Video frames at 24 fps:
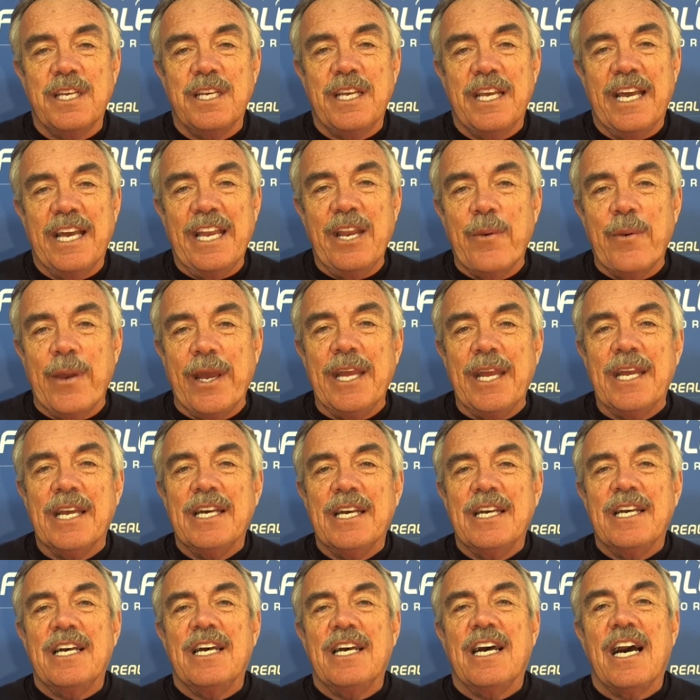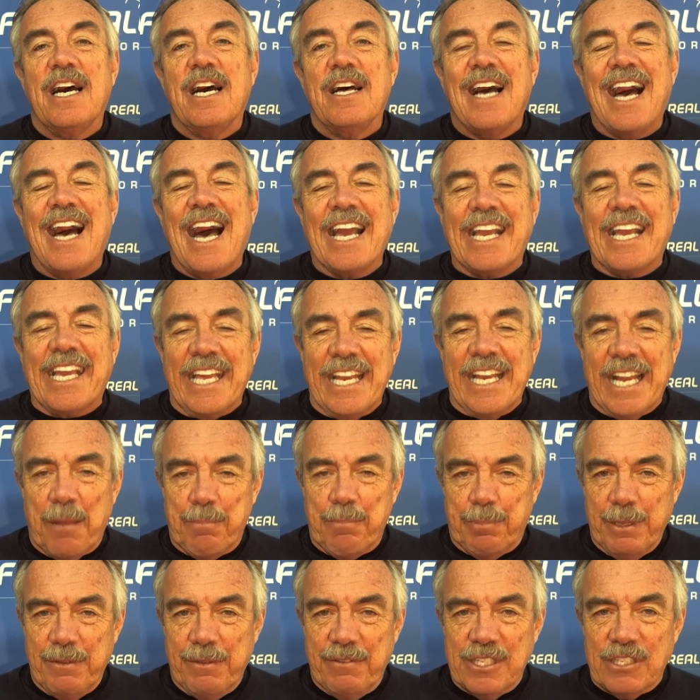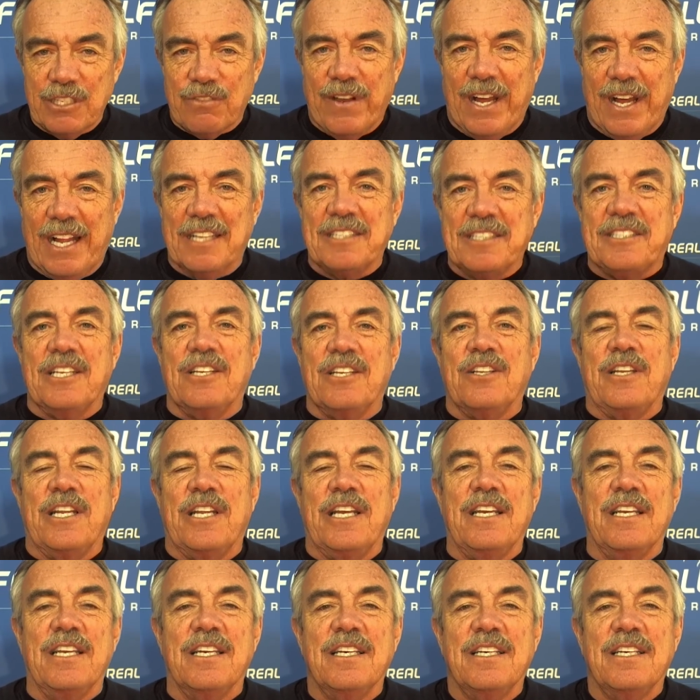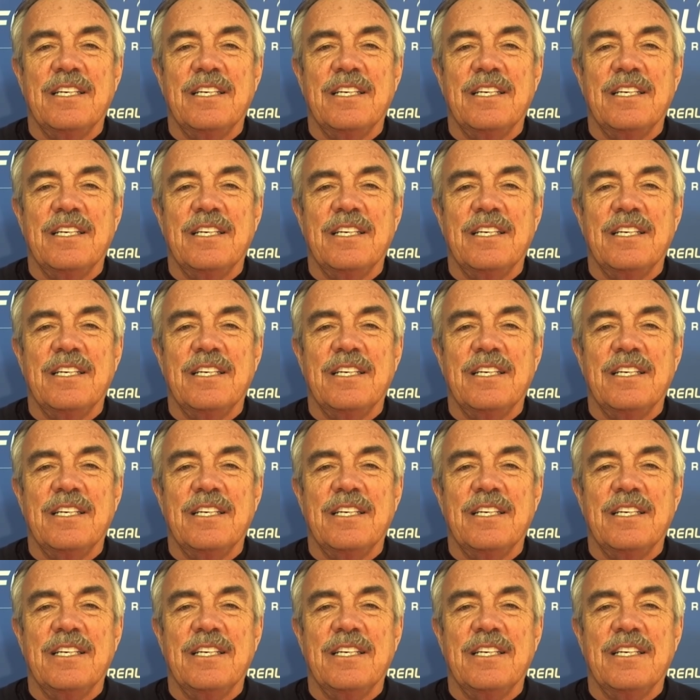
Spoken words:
Anyway, I cannot believe this volatility.